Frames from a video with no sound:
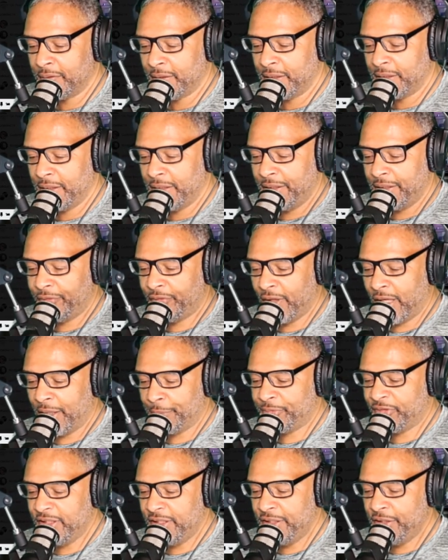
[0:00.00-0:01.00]
It's
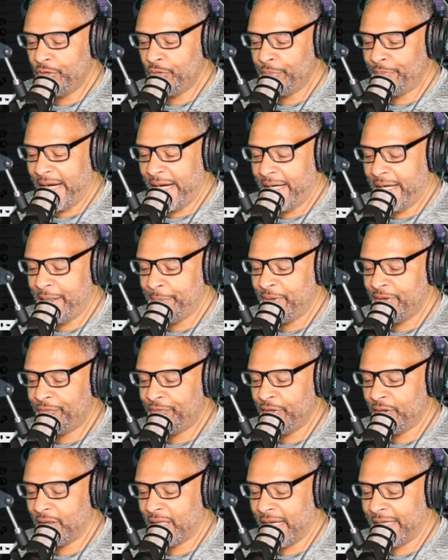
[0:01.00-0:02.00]
up to you, babe, if
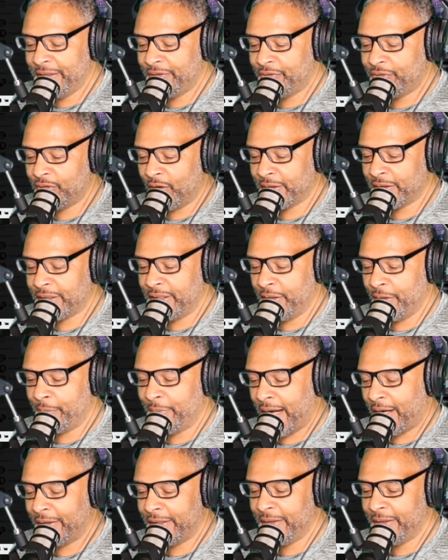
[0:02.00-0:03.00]
you like talking
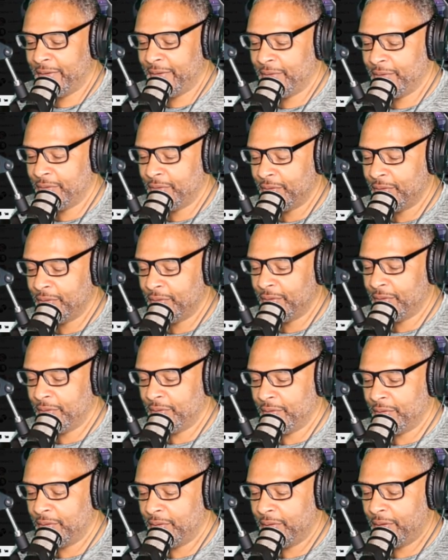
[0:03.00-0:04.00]
about it.
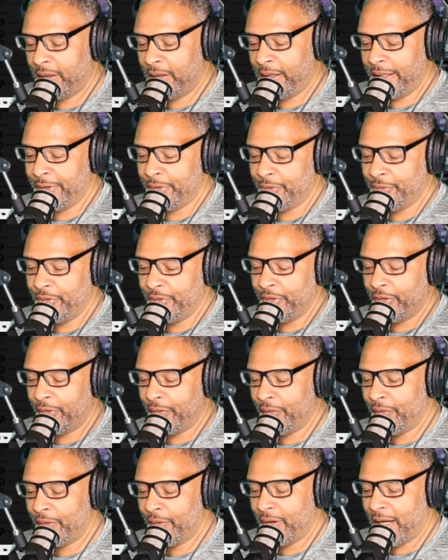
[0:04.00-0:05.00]
I don't
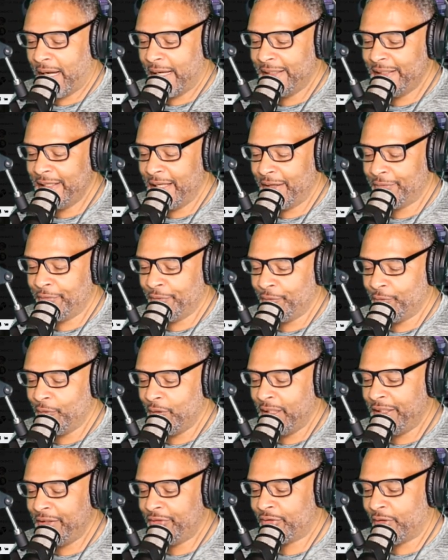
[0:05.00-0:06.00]
know. I never
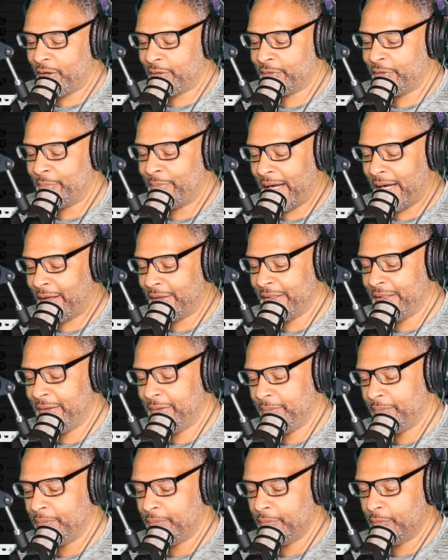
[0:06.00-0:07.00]
really talked about it.
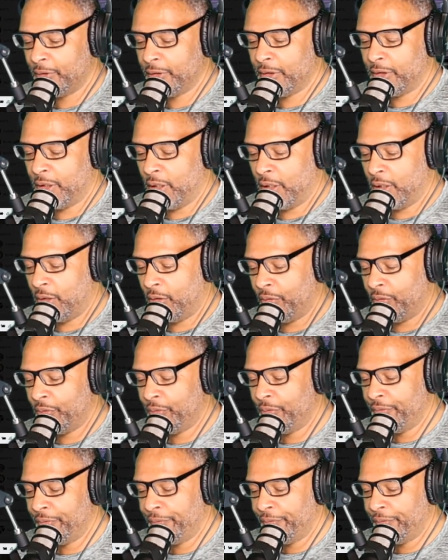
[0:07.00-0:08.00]
Oh,
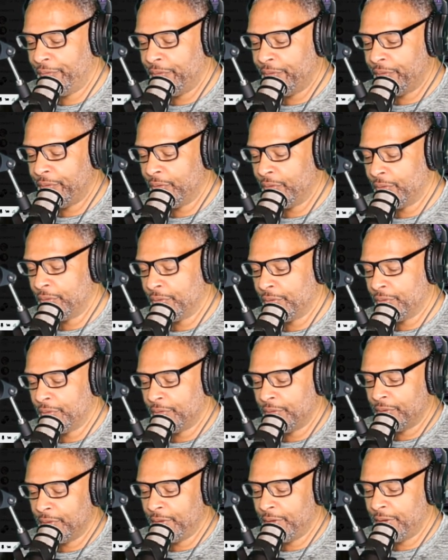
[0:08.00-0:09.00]

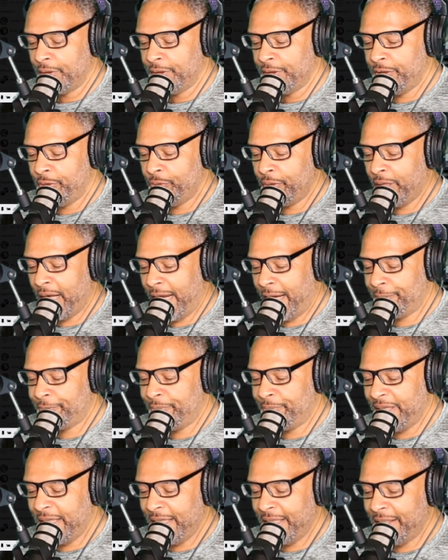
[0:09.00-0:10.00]
you
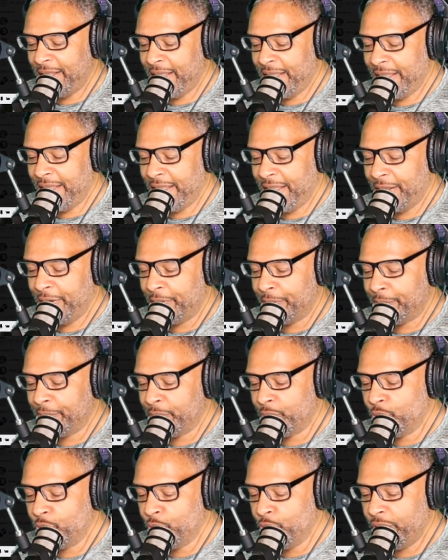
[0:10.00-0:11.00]
have been in the
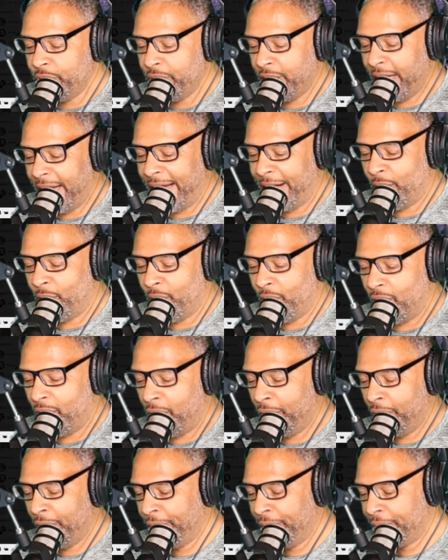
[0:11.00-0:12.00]
mood at
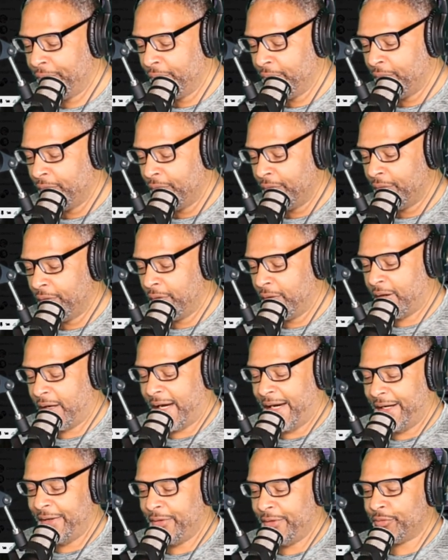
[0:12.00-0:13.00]
all?
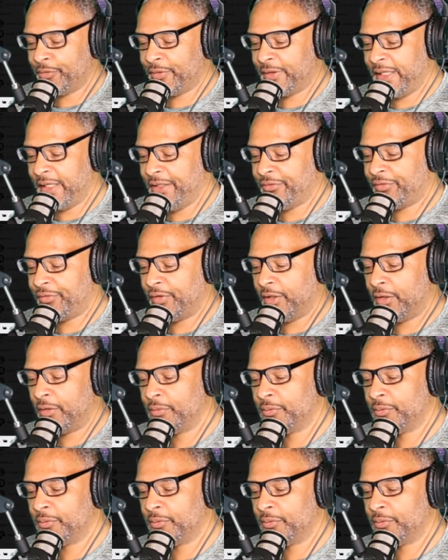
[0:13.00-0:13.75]
I don't think so.